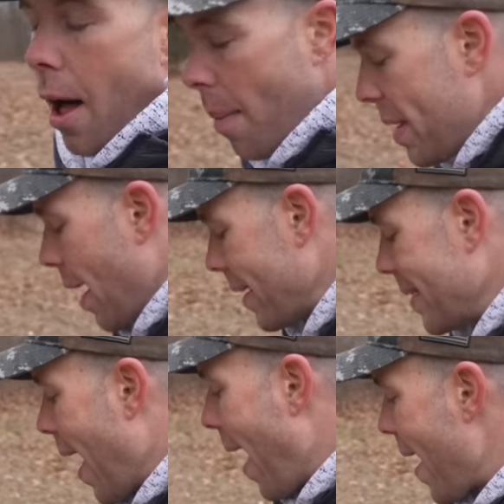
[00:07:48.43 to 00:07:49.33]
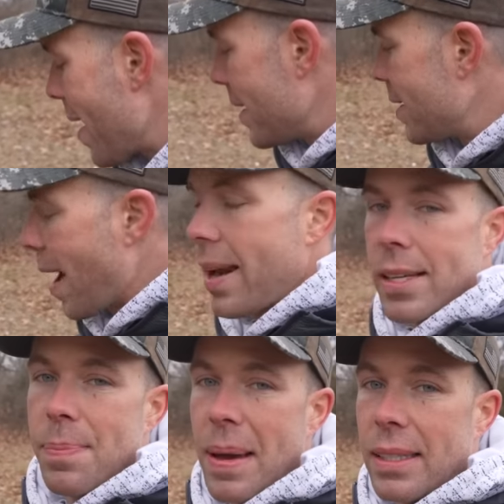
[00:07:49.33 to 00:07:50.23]
I'll be honest, I did not
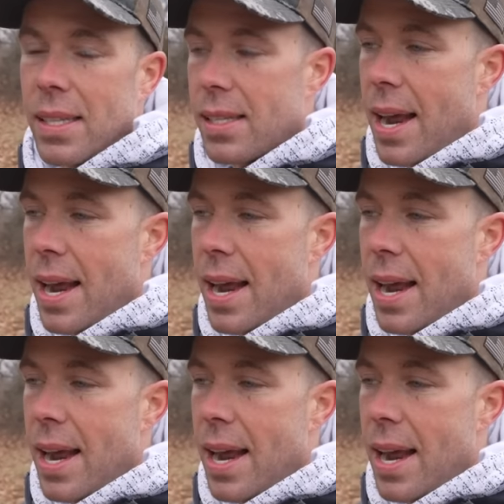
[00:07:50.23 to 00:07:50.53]
expect it to